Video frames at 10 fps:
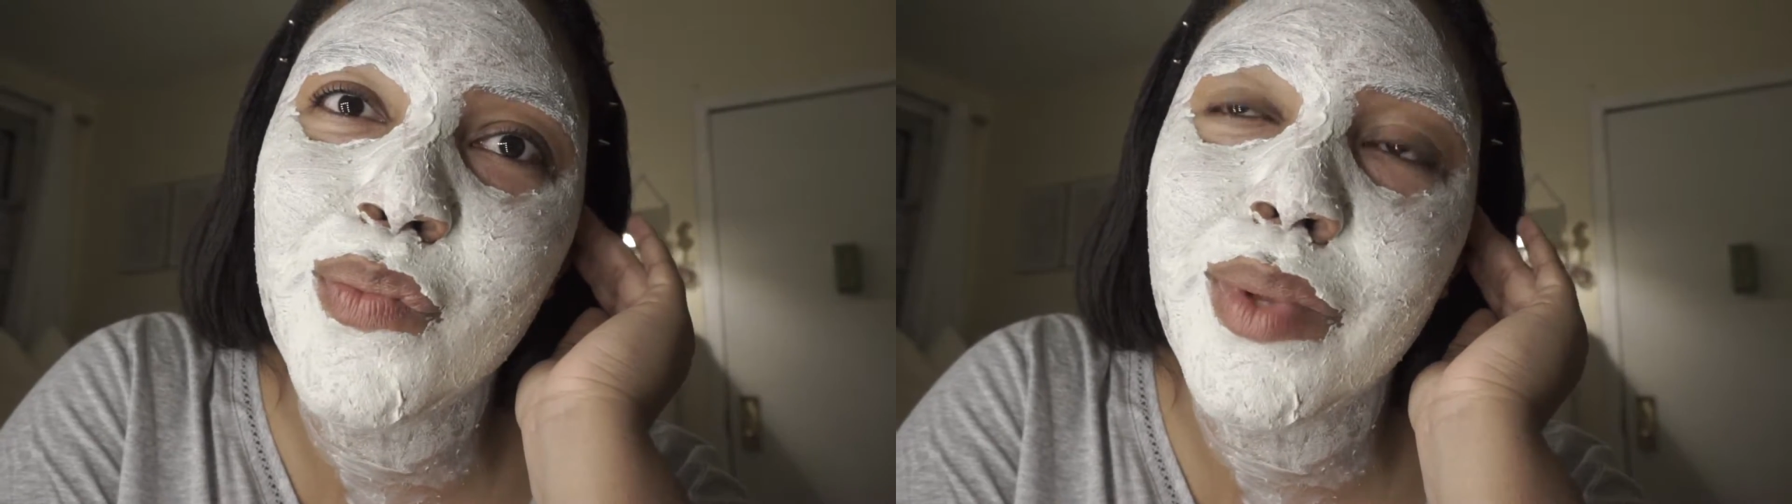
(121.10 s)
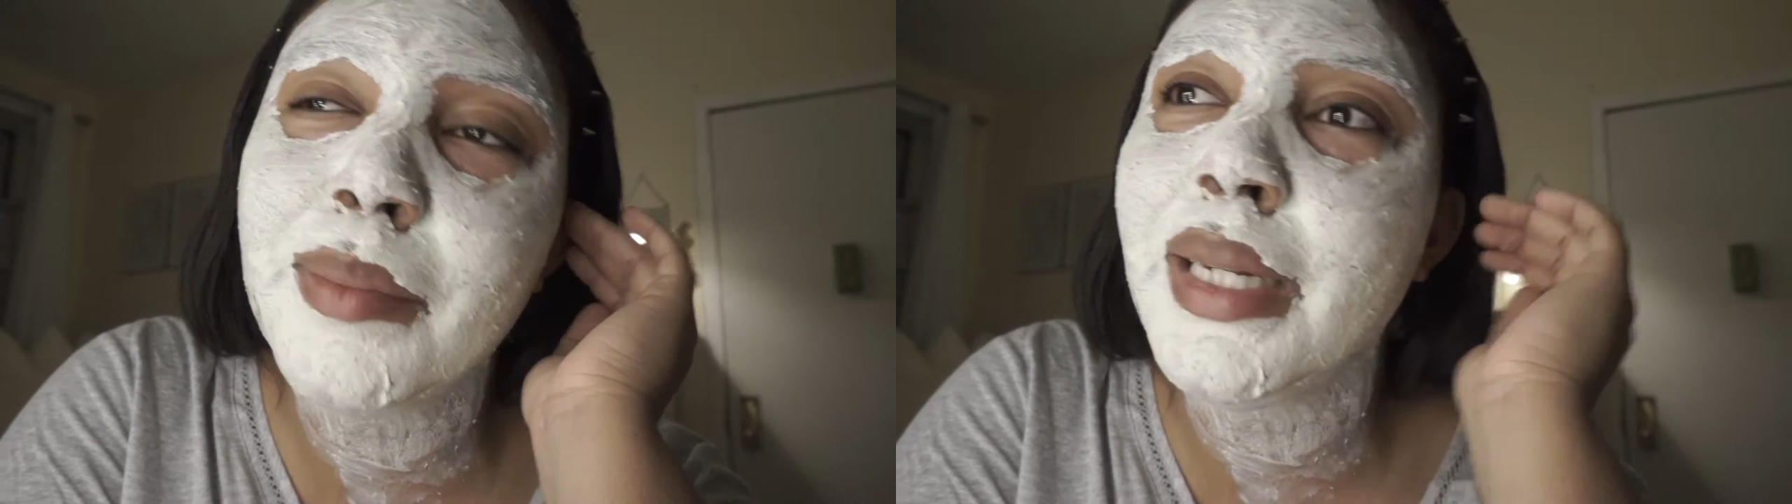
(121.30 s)

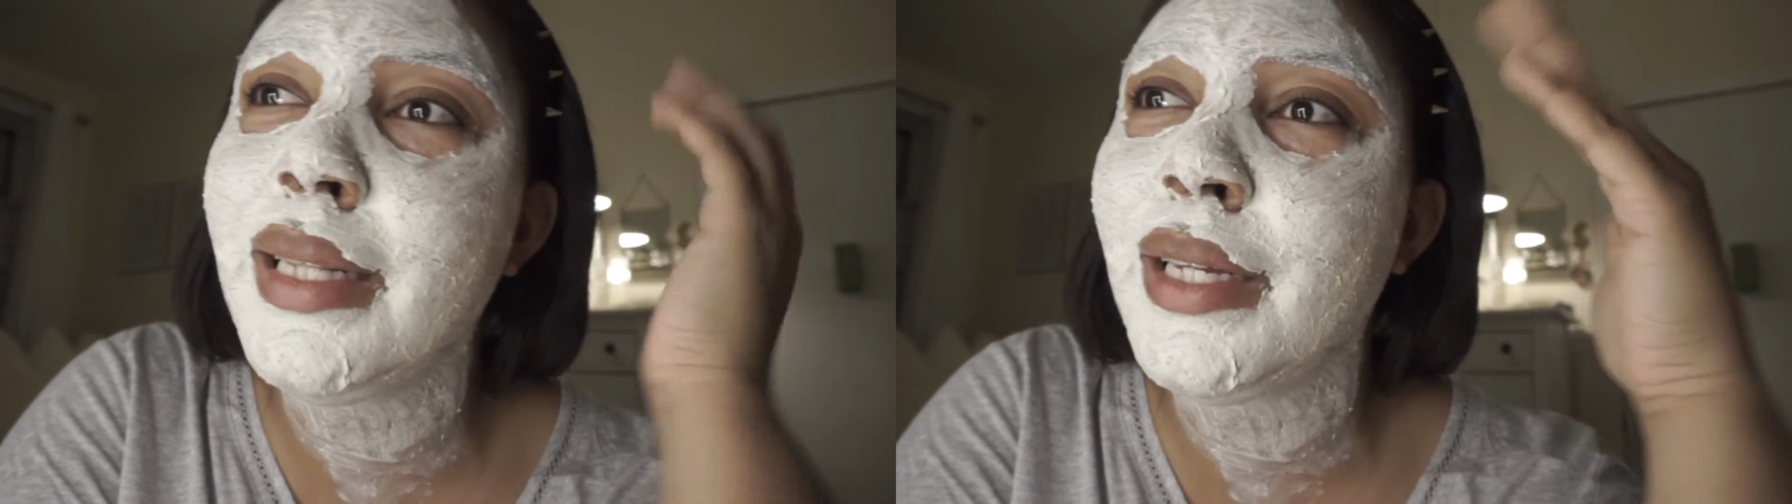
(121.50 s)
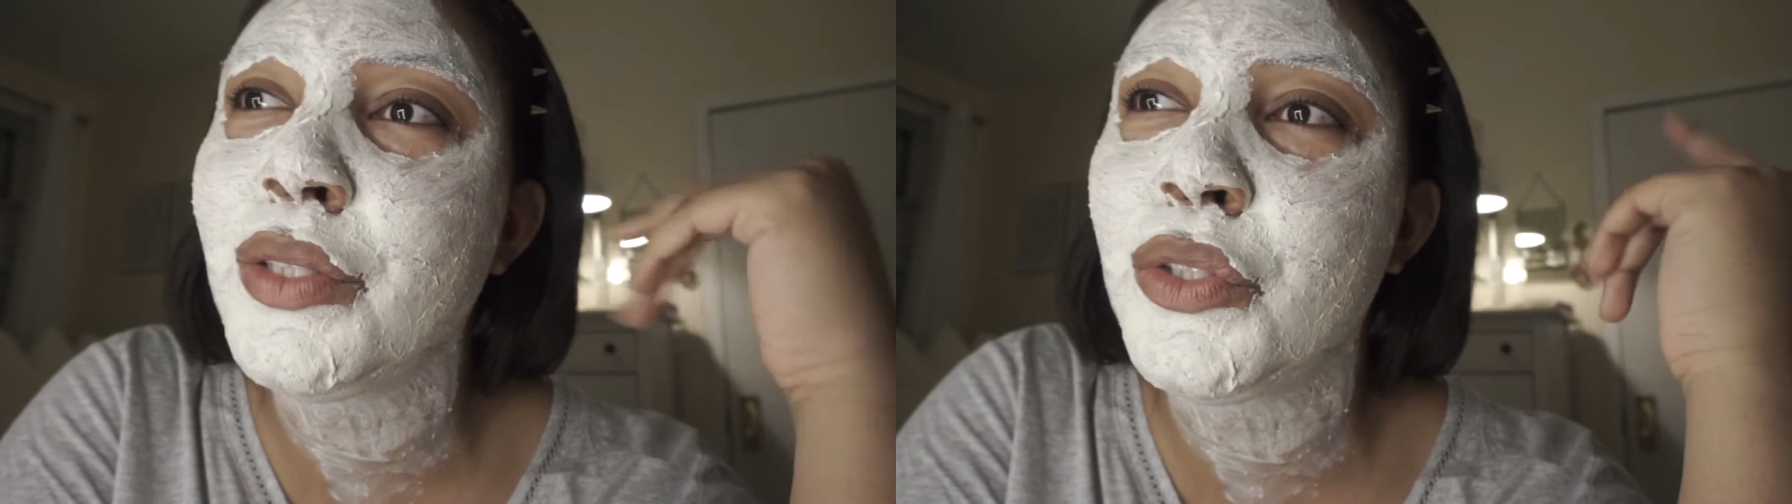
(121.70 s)
I'm
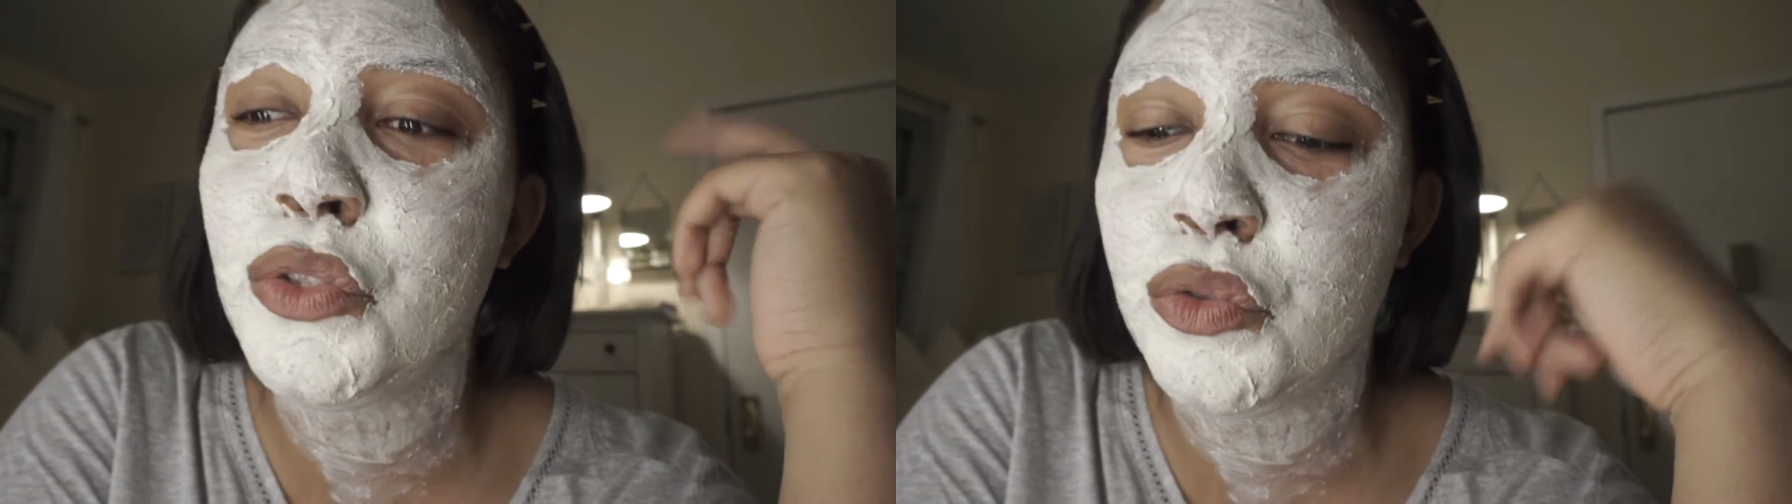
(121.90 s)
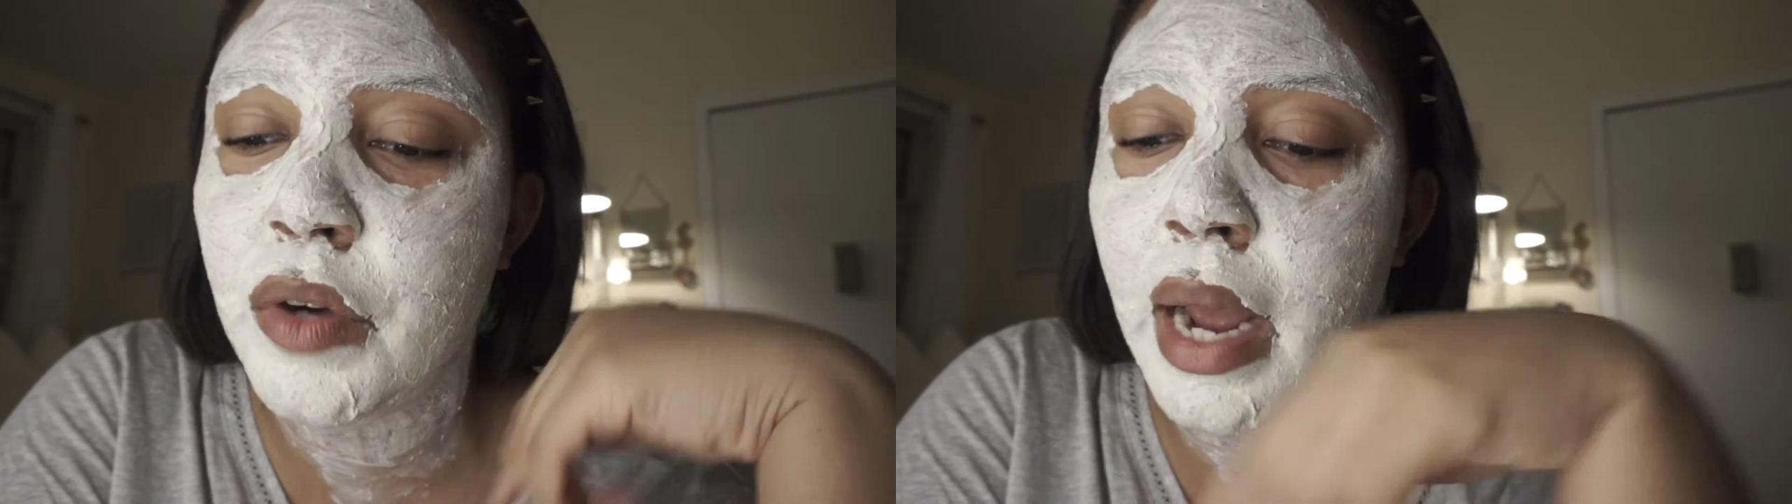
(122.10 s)
gonna let this
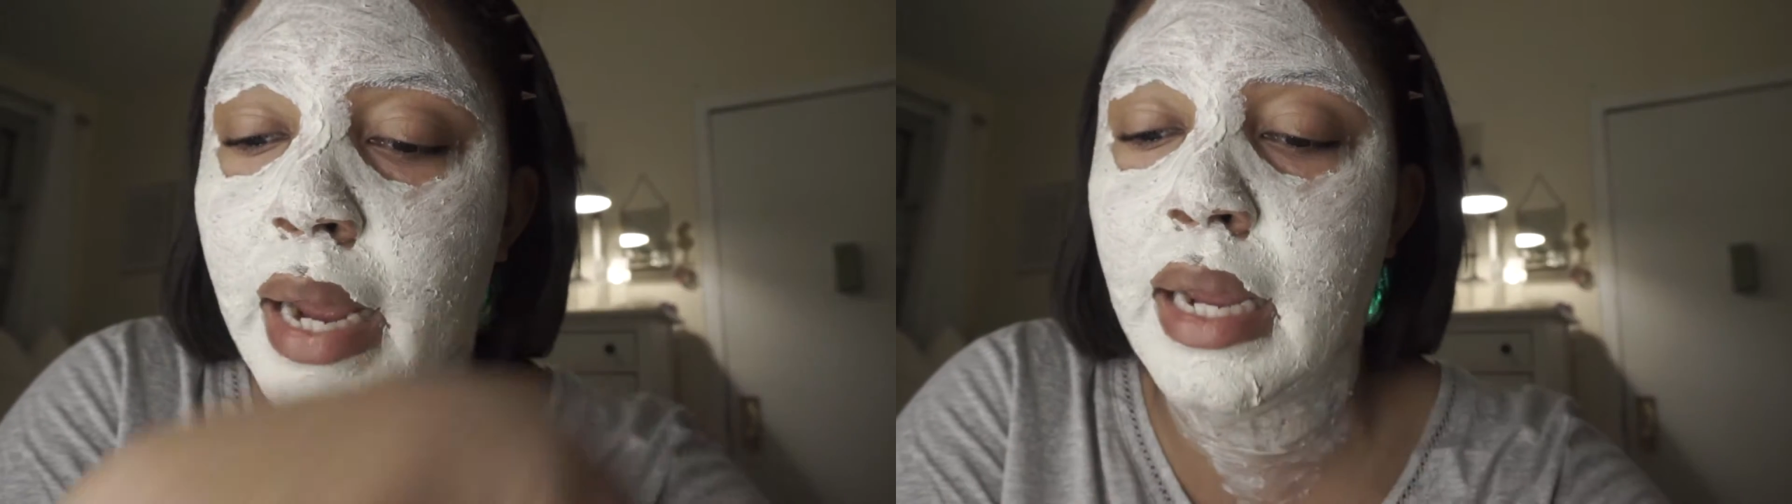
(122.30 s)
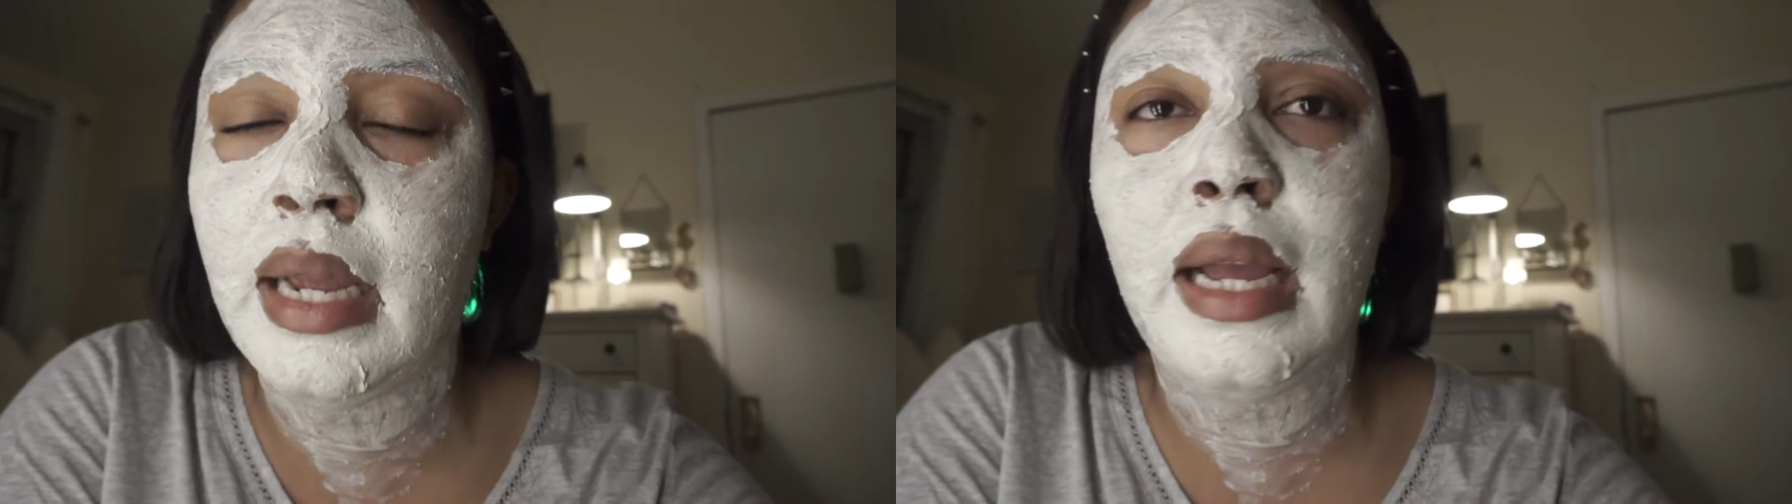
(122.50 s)

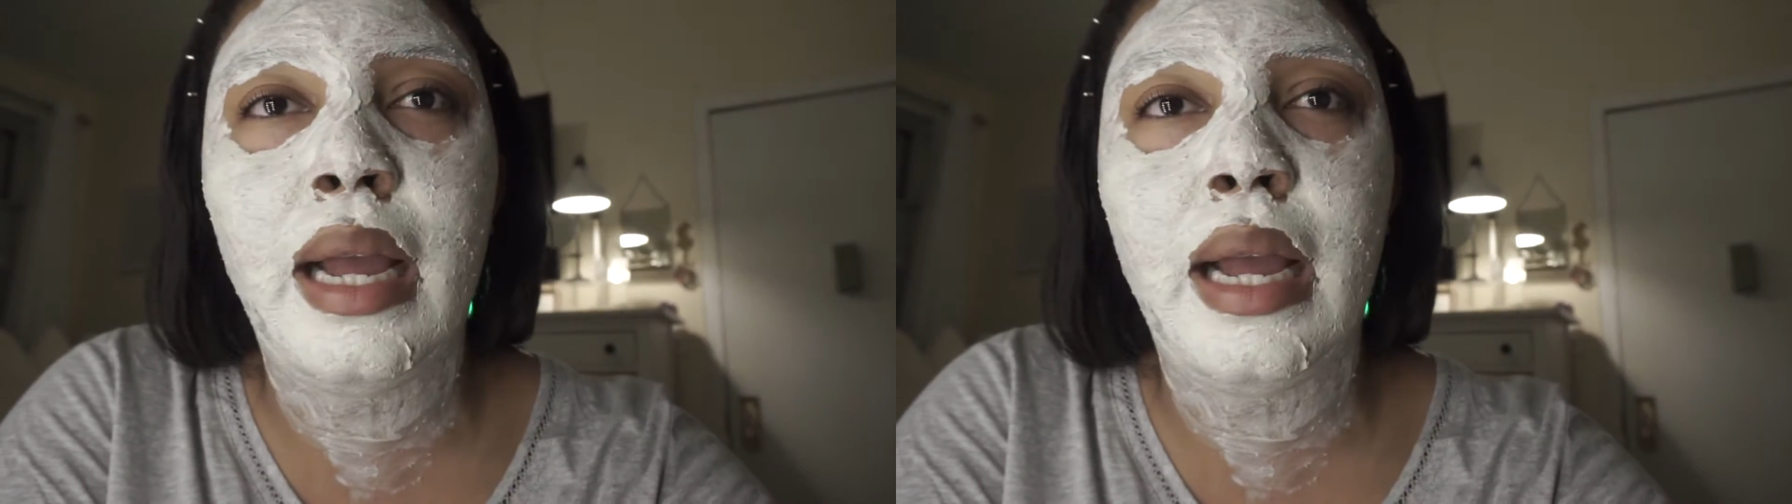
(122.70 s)
dry.